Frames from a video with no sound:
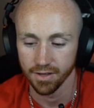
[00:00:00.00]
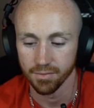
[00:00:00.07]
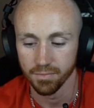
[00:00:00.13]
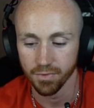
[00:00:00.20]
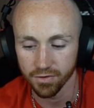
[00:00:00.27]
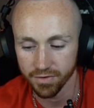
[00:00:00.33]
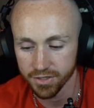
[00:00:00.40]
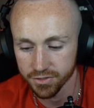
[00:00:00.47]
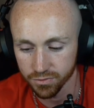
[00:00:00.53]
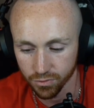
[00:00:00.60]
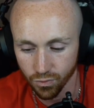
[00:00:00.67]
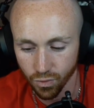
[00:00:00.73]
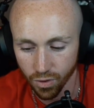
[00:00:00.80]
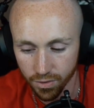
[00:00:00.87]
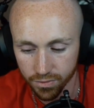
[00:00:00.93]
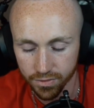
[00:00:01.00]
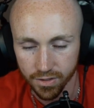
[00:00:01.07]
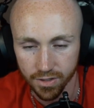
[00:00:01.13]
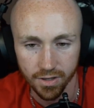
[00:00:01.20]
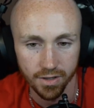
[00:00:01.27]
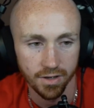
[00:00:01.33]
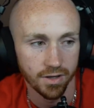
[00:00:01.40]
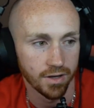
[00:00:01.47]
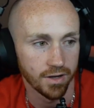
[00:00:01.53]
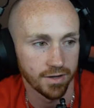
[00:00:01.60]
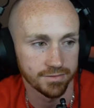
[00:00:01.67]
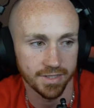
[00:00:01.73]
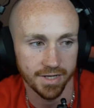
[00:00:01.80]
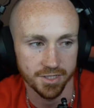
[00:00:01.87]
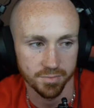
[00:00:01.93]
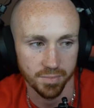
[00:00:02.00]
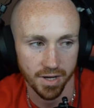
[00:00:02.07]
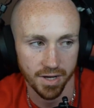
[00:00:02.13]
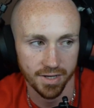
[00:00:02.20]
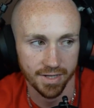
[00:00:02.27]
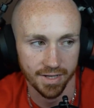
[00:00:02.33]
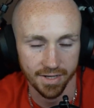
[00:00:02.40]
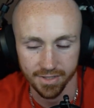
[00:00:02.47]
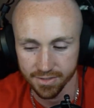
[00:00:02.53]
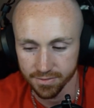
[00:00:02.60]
motivational quote of today's podcast,